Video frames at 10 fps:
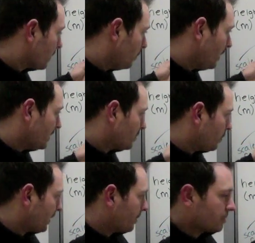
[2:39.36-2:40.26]
Well, it's
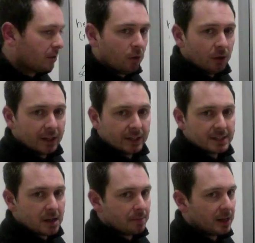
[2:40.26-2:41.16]
going up slowly, and then
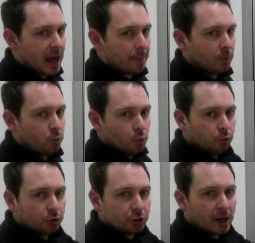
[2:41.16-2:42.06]
something happened, Whoosh!
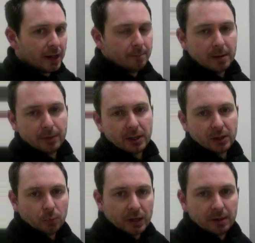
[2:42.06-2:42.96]
shot up. Maybe it hit
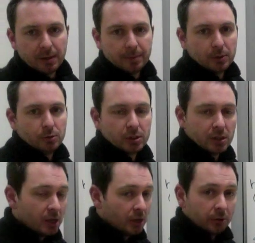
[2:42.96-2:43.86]
the wind, maybe you just
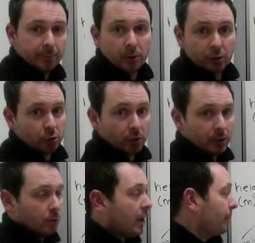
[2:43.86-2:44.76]
remote controlled
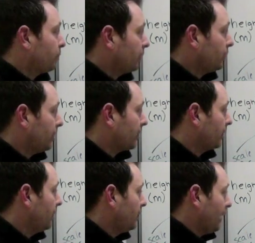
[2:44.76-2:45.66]
it up really quick.
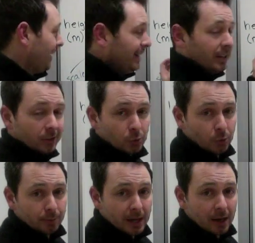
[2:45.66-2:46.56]
An eagle
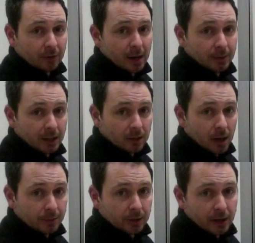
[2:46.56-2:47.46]
swooped down, grabbed your
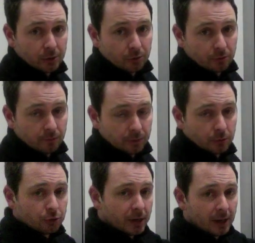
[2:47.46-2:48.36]
helicopter, and flew
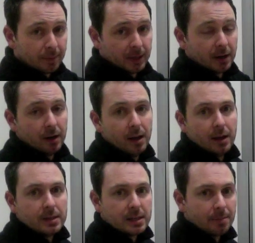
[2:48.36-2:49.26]
straight up in the air.
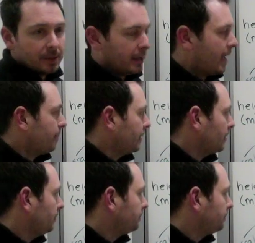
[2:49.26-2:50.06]
Something happened.